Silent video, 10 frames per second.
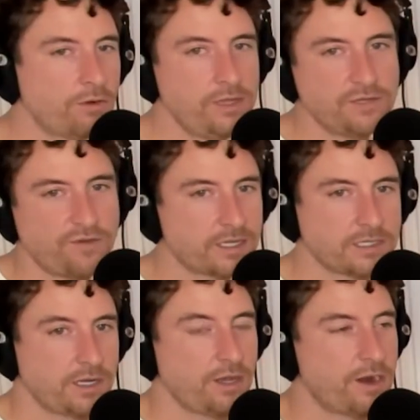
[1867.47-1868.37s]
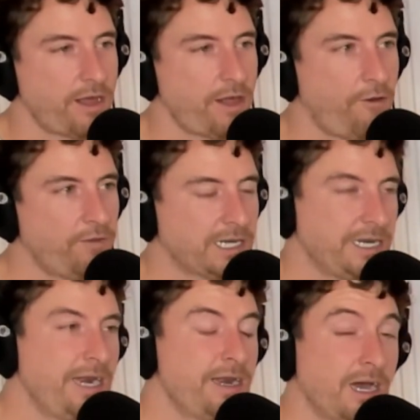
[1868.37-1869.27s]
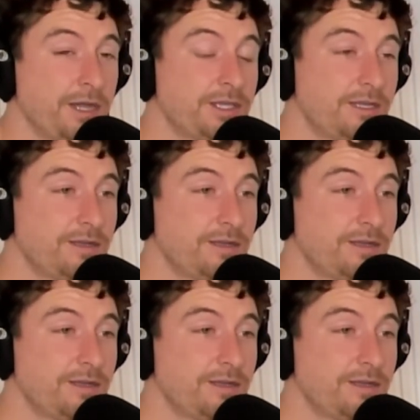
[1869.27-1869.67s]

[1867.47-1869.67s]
all these fuckers are going to go to hell. Like Netanyahu.